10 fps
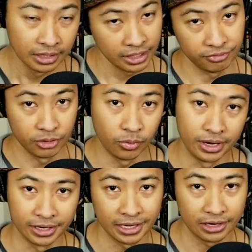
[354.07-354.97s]
If you
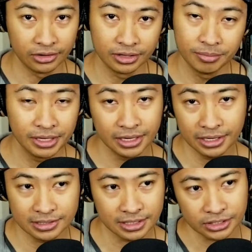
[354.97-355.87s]
want to get on the
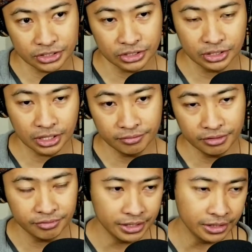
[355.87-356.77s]
beginning section of the
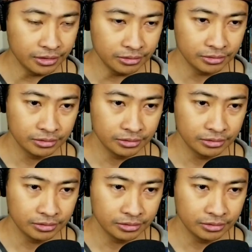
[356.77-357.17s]
video